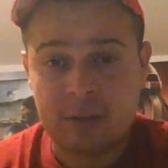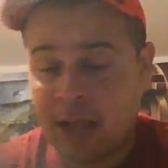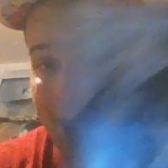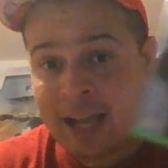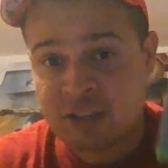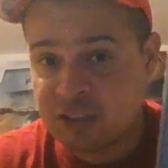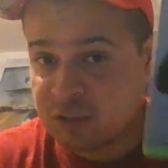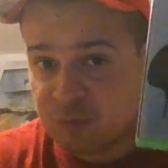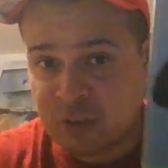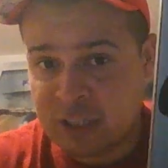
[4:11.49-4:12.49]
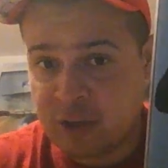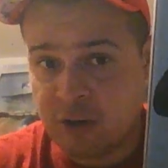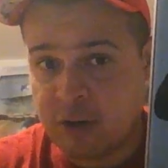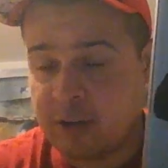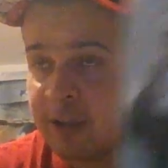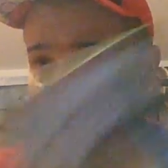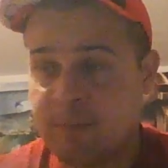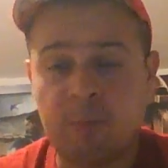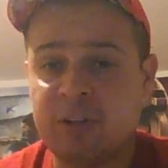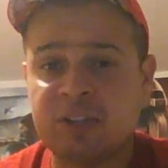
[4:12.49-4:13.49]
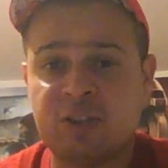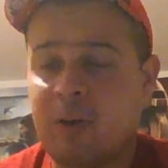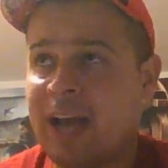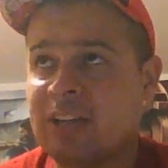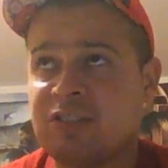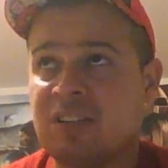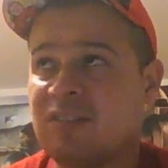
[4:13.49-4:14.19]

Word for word: The action's really good, but when there's no action,